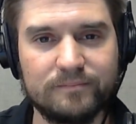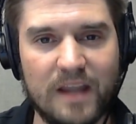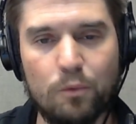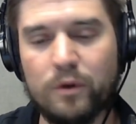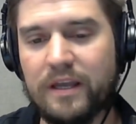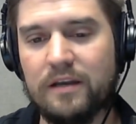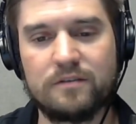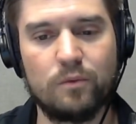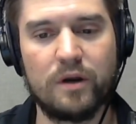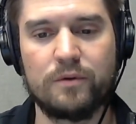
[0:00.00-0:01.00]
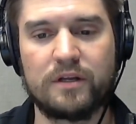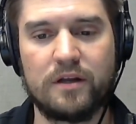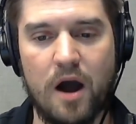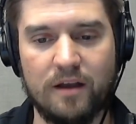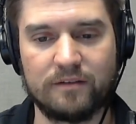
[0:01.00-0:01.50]
and we'll get into what it would
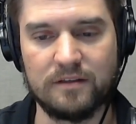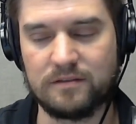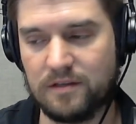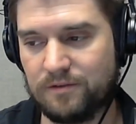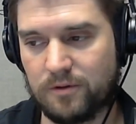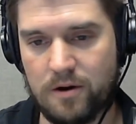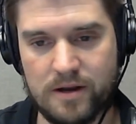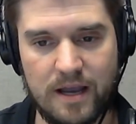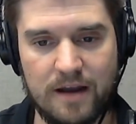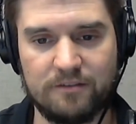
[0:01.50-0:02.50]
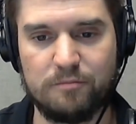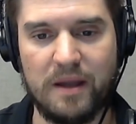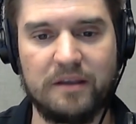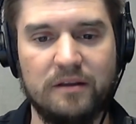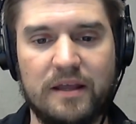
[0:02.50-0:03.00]
cost. And Silver already kind of
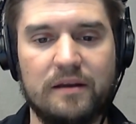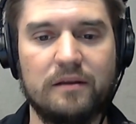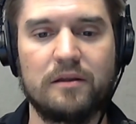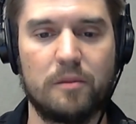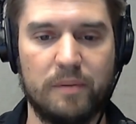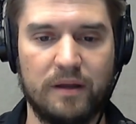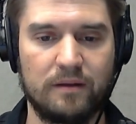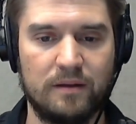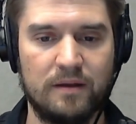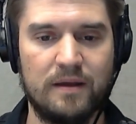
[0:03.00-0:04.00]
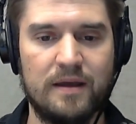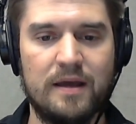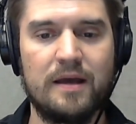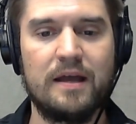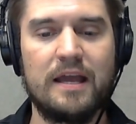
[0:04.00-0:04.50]
speculated a little bit.
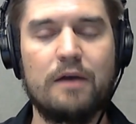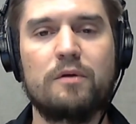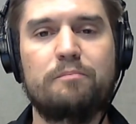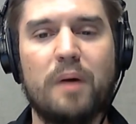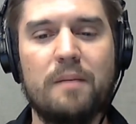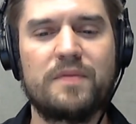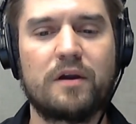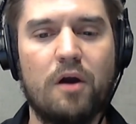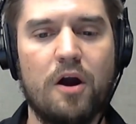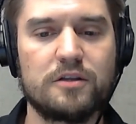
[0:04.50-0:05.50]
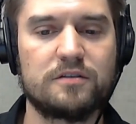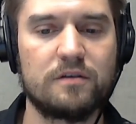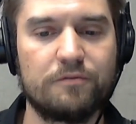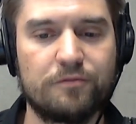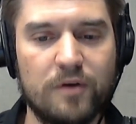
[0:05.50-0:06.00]
It would bump the Cards
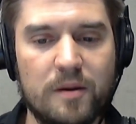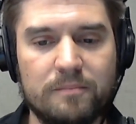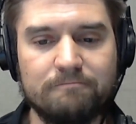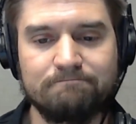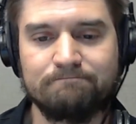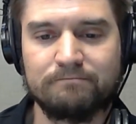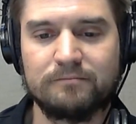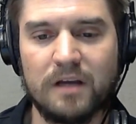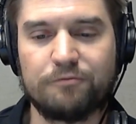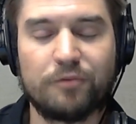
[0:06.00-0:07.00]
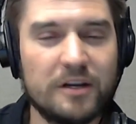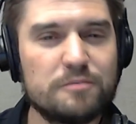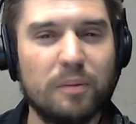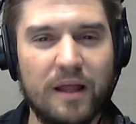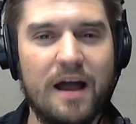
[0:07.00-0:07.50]
from
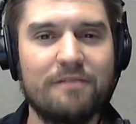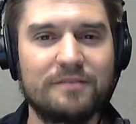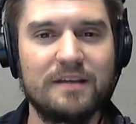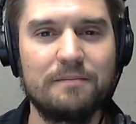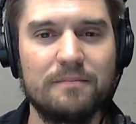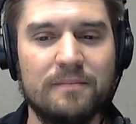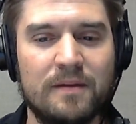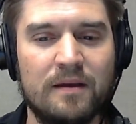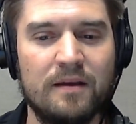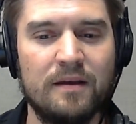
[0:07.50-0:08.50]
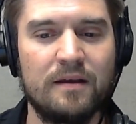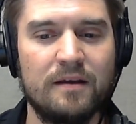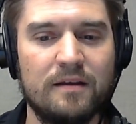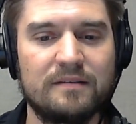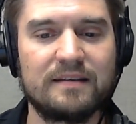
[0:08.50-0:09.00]
fringe playoff team
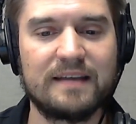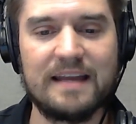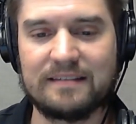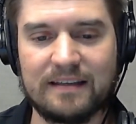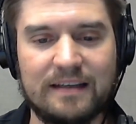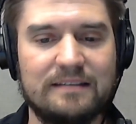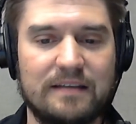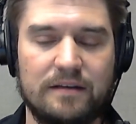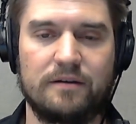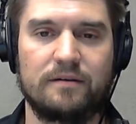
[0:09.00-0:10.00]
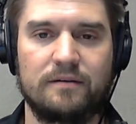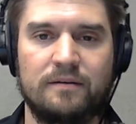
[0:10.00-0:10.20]
to instant contender.